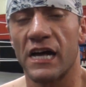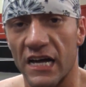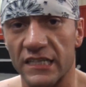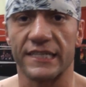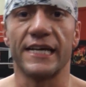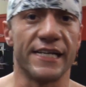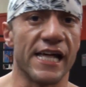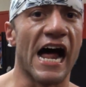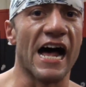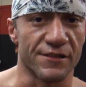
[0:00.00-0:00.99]
I was laying in
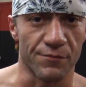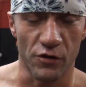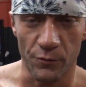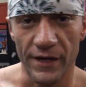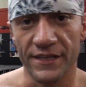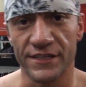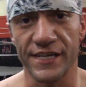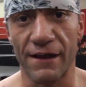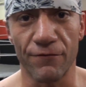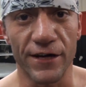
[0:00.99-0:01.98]
a hospital bed in the
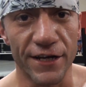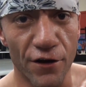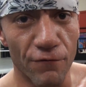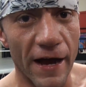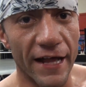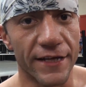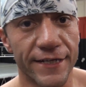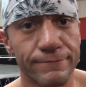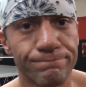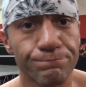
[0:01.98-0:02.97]
San Fernando Valley.
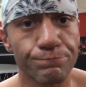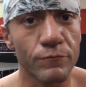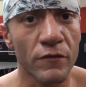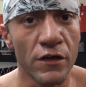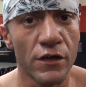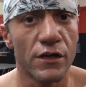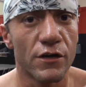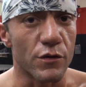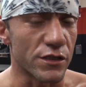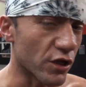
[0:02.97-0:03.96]

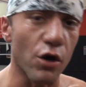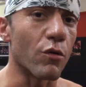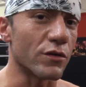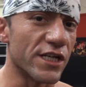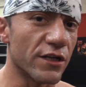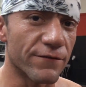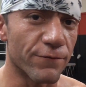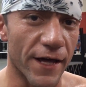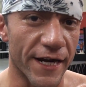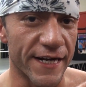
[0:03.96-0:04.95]
It was a cold, chilly
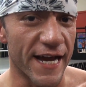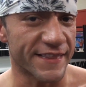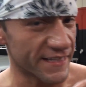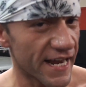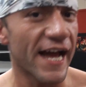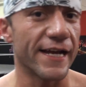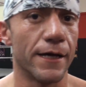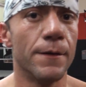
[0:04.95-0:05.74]
Friday night. The night